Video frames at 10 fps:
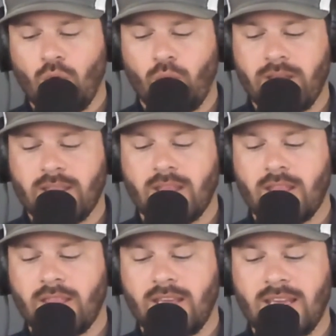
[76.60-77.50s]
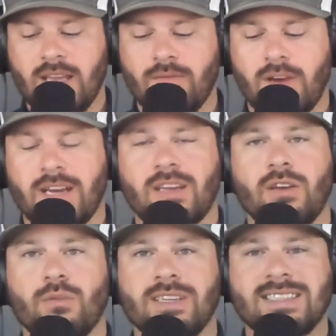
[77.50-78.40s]
with the invite
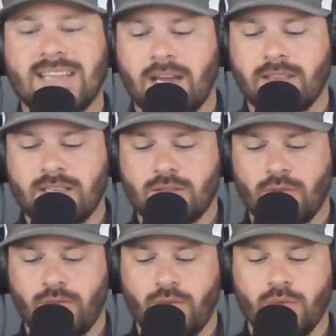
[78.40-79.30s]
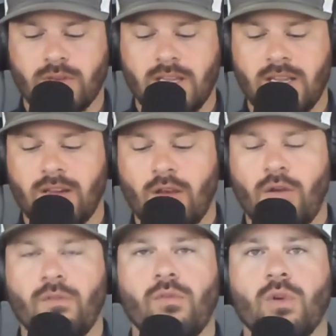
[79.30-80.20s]
code Southeastern14
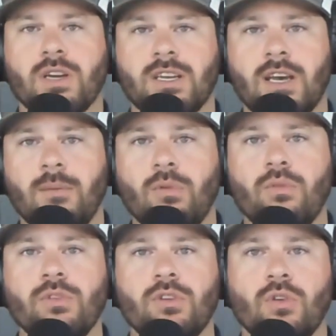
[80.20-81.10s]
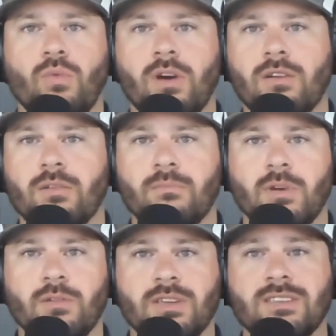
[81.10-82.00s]
for double your welcome
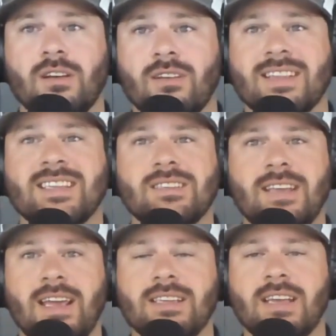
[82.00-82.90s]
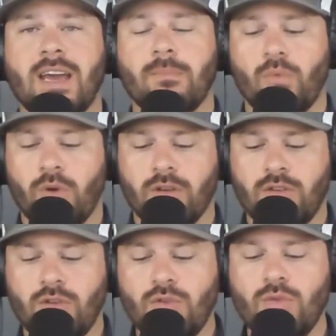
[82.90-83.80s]
bonus on the stakes app, where
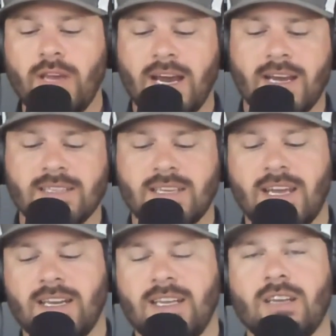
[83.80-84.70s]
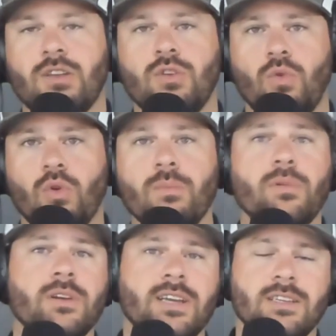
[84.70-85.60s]
you guys can get your
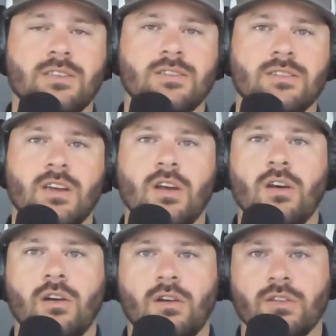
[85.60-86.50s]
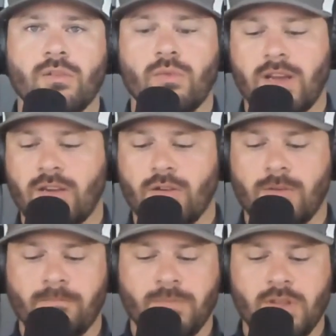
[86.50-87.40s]
predictions on the
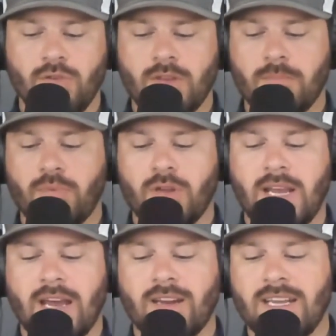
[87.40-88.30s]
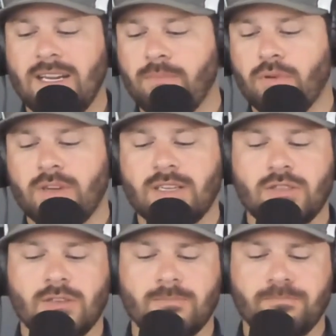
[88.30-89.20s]
record. You can put out any
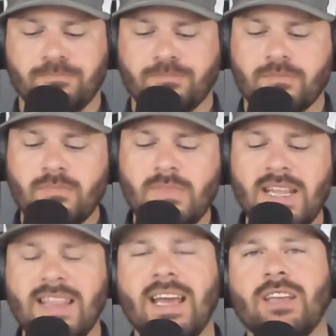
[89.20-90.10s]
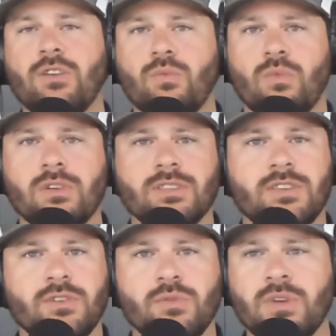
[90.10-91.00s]
prediction that you want
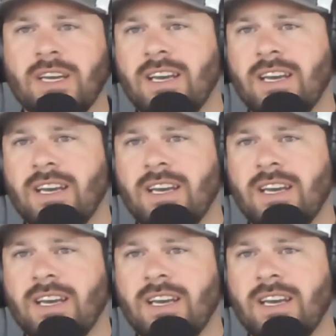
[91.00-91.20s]
to.